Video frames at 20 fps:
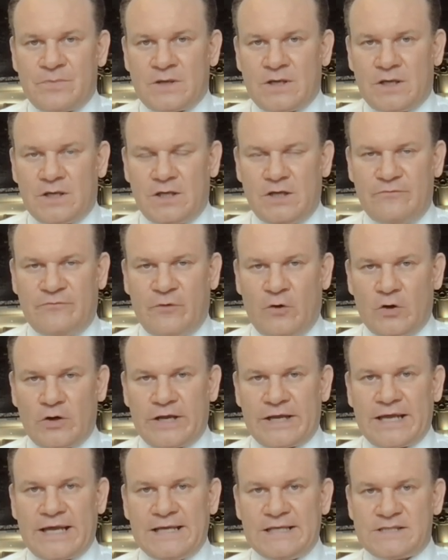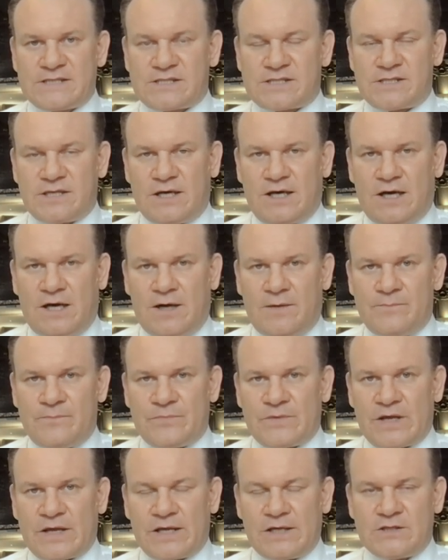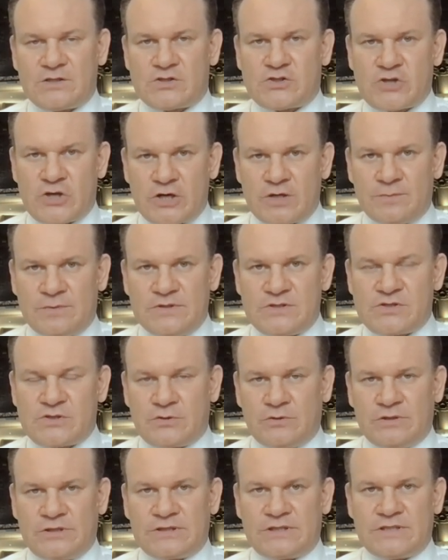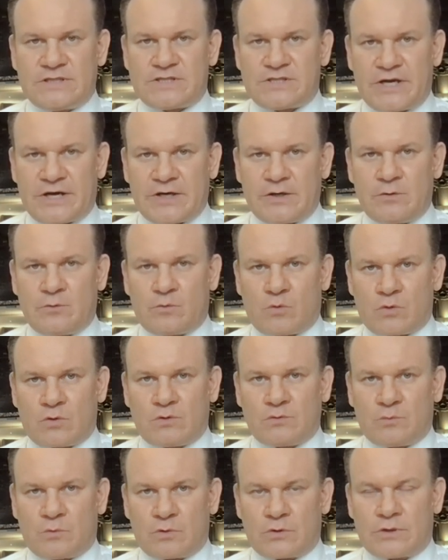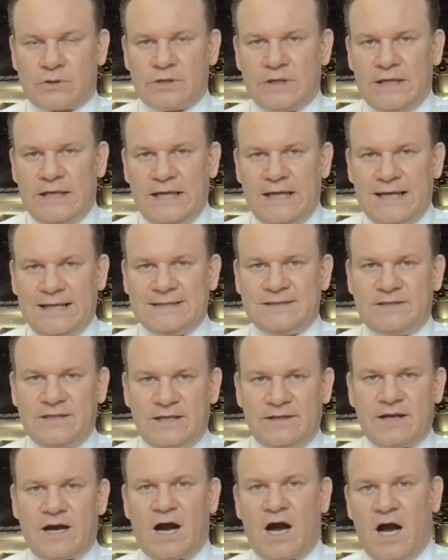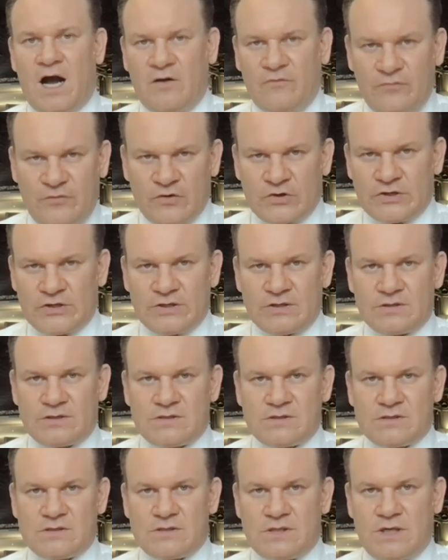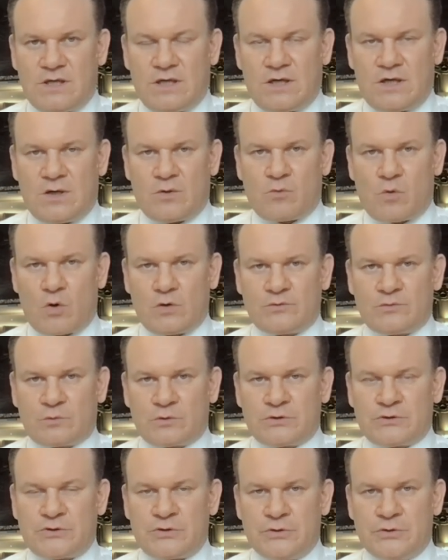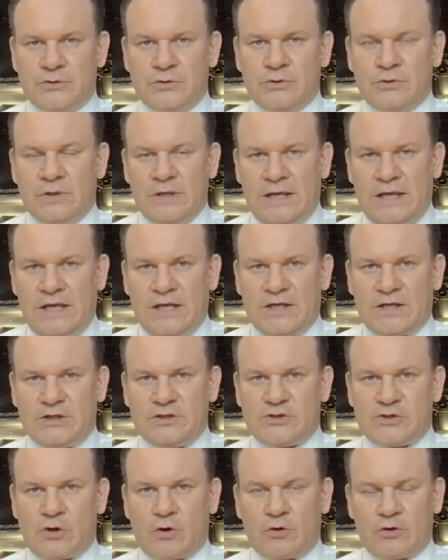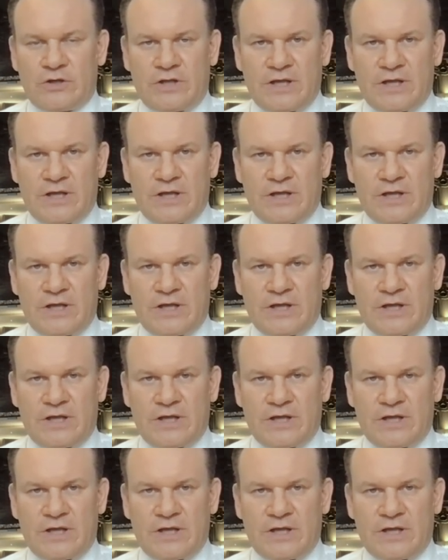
he fought against Germans during the Second World War. And then after World War II, he joined the